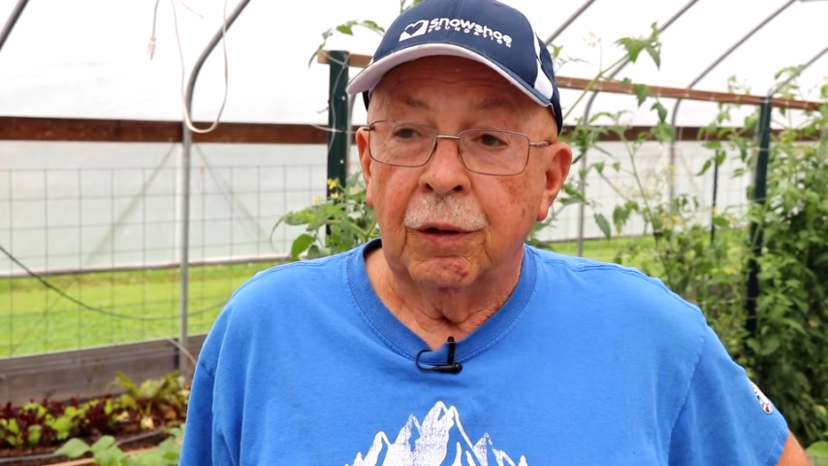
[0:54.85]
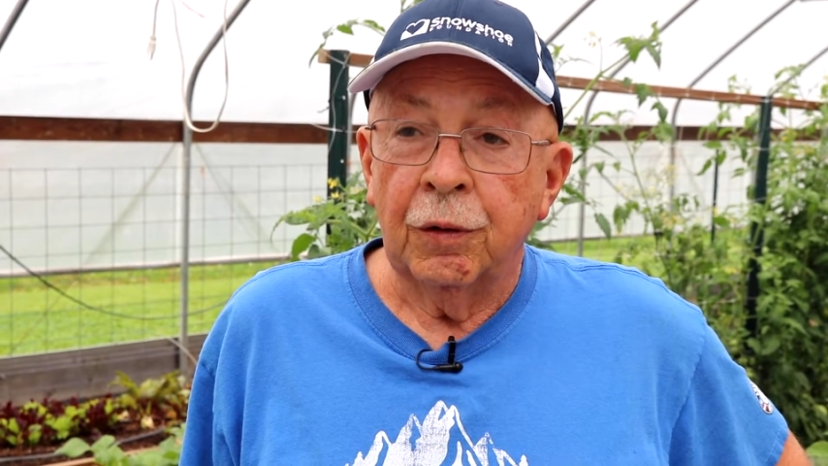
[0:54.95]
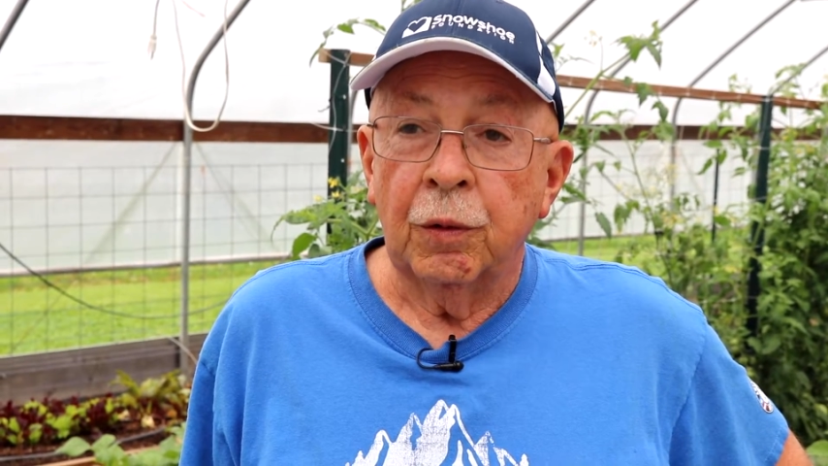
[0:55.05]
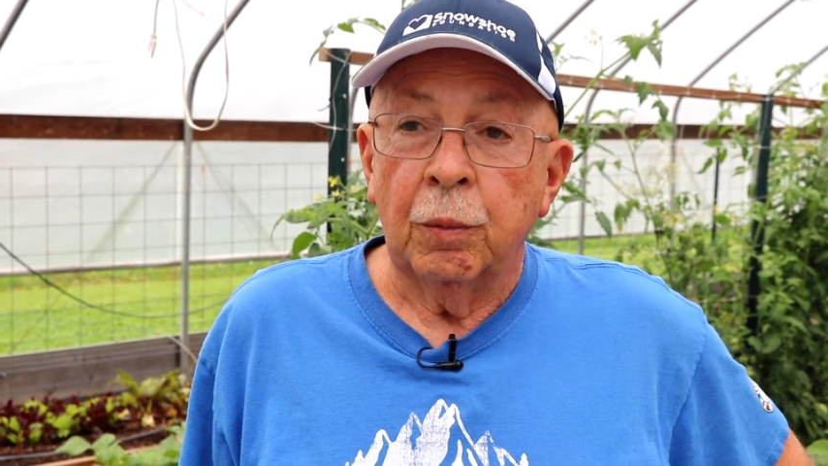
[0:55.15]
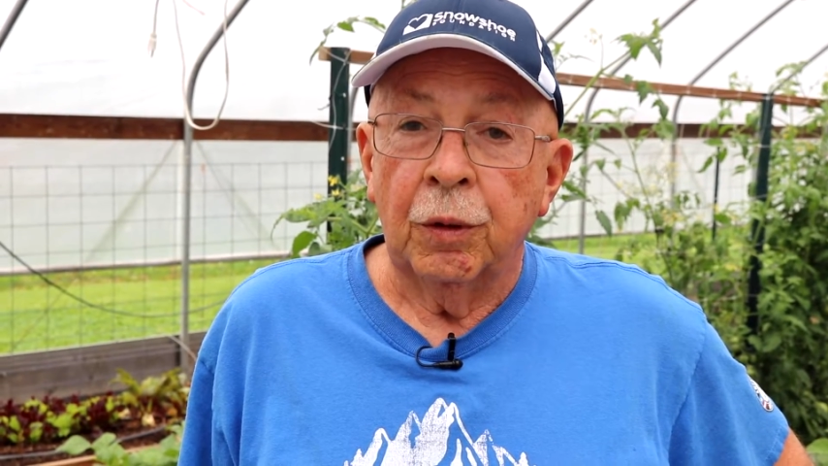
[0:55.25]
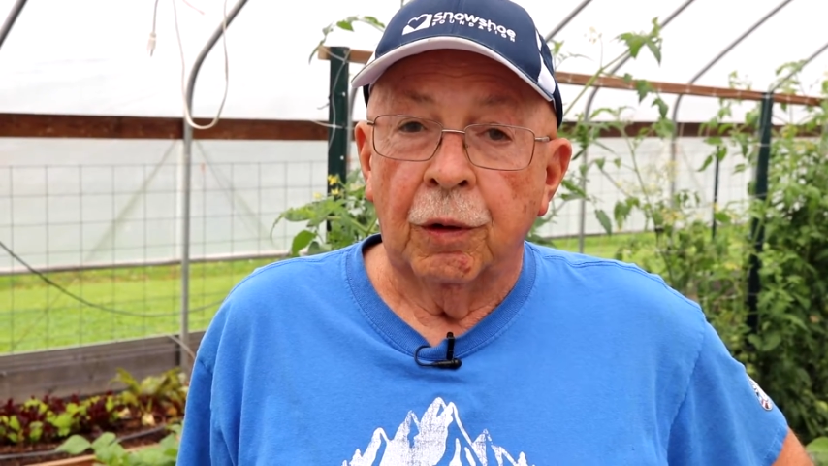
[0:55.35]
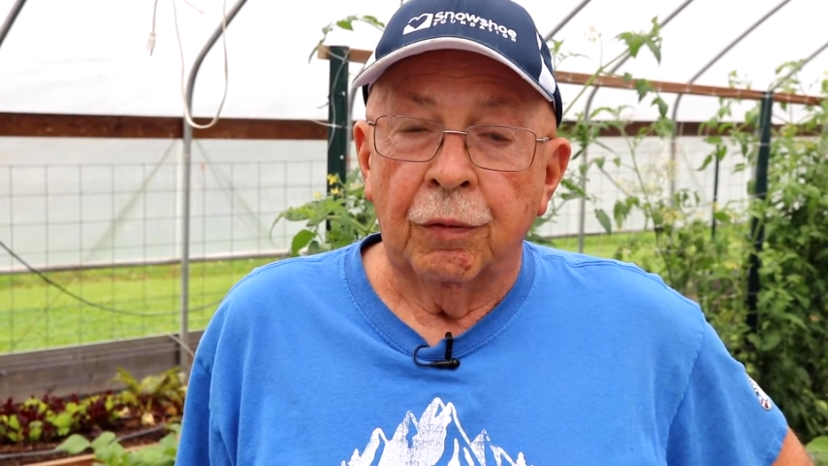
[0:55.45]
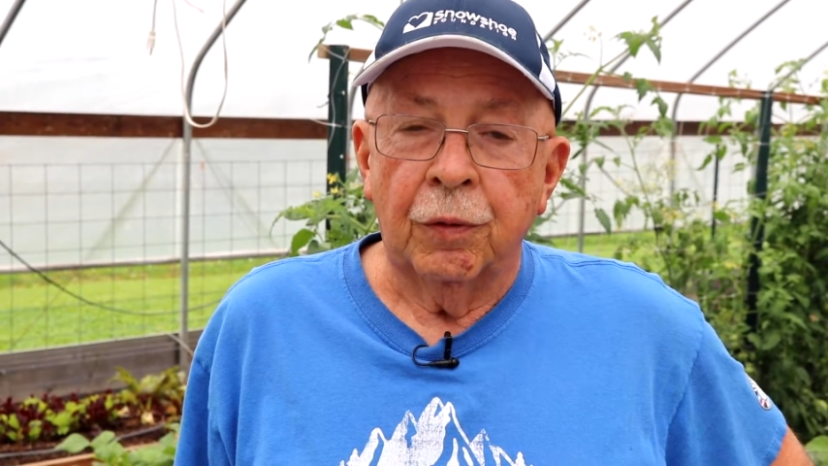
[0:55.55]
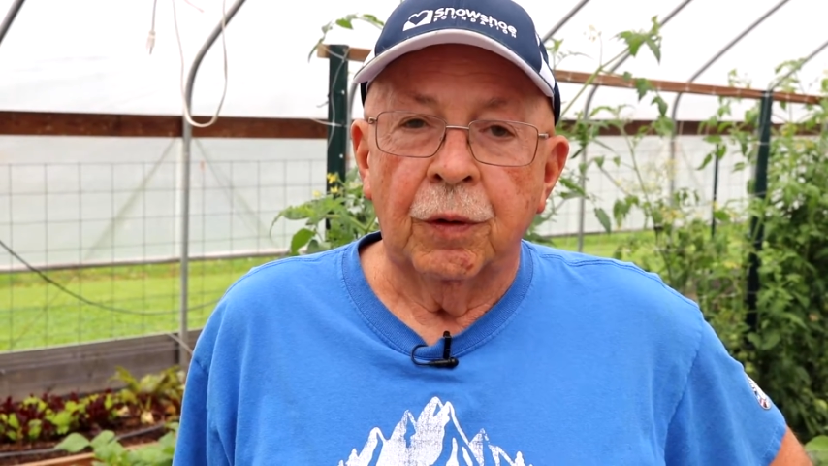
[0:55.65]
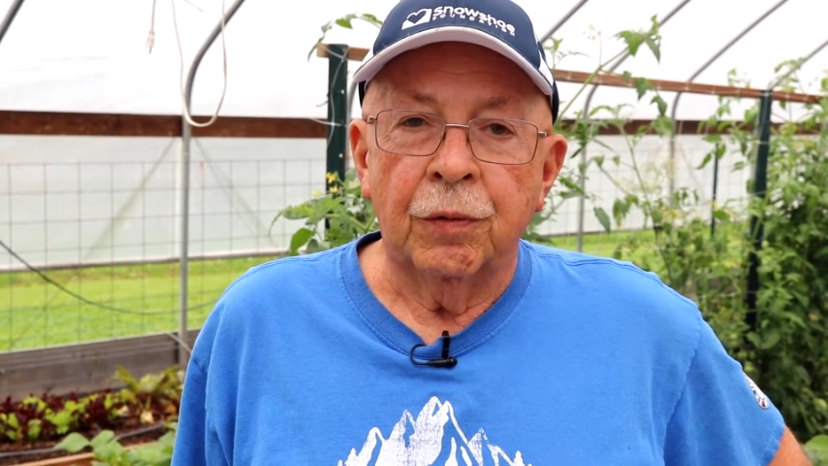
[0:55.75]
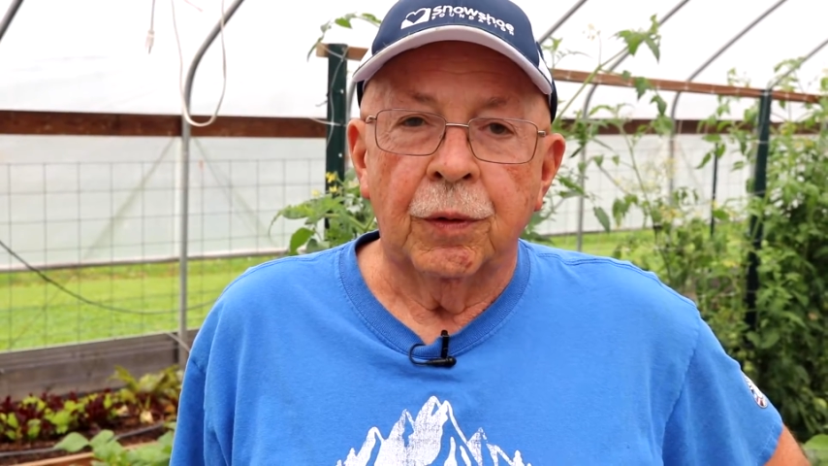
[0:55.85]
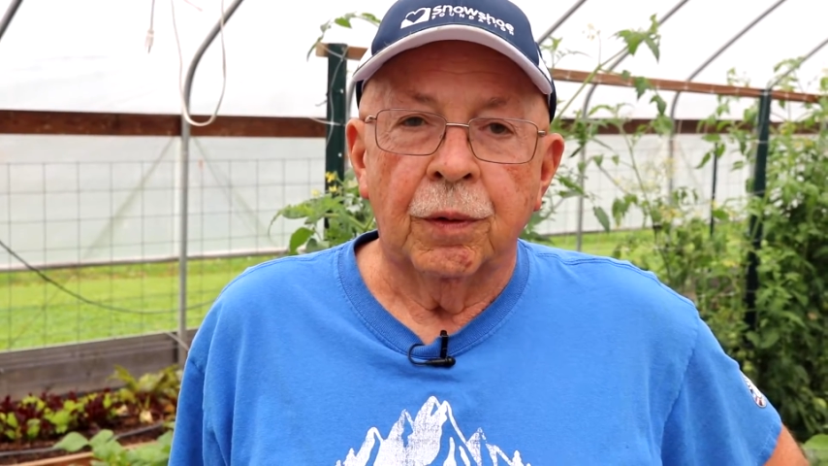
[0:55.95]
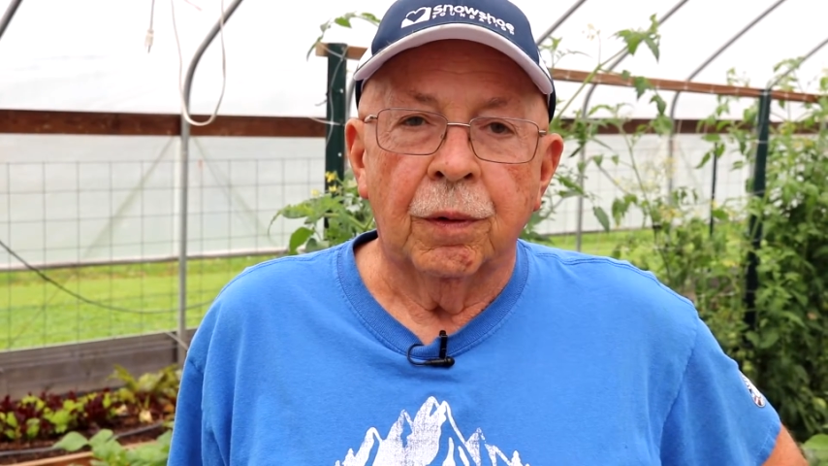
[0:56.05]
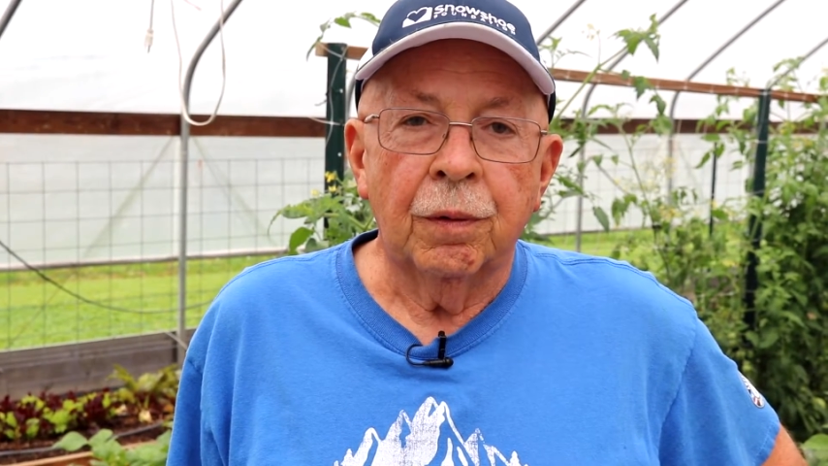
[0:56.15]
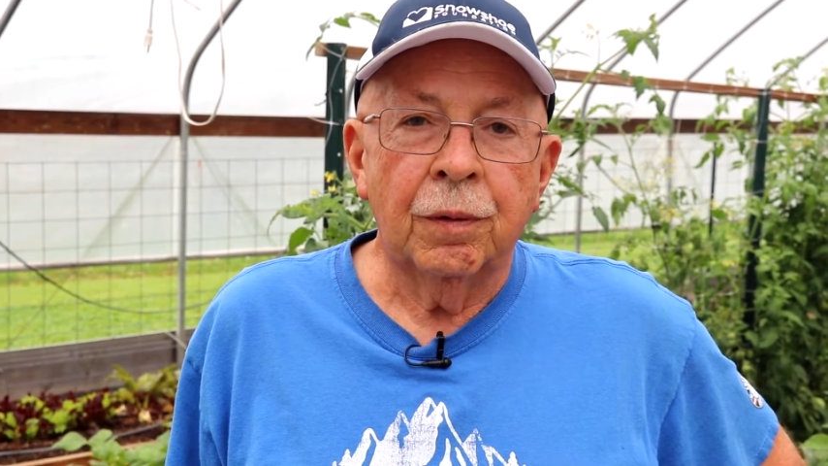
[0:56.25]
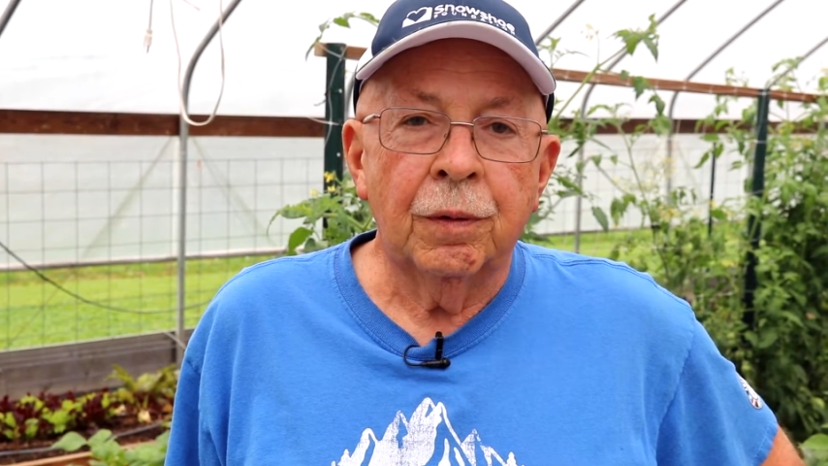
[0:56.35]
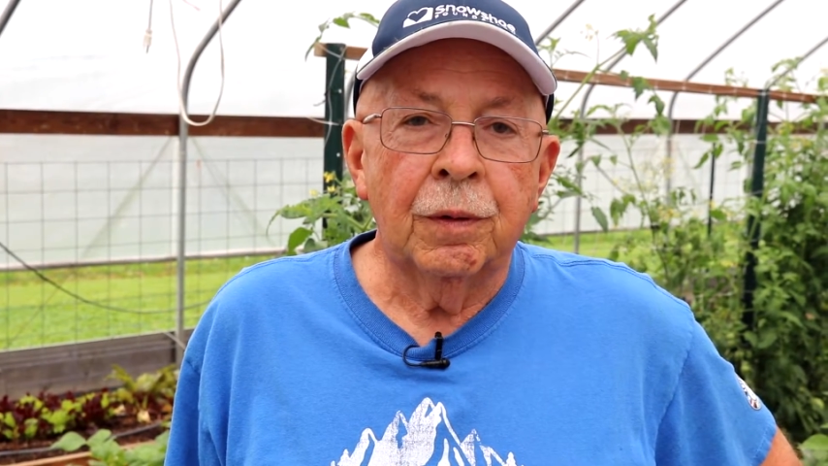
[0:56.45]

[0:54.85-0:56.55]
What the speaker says: This will be our 5th year.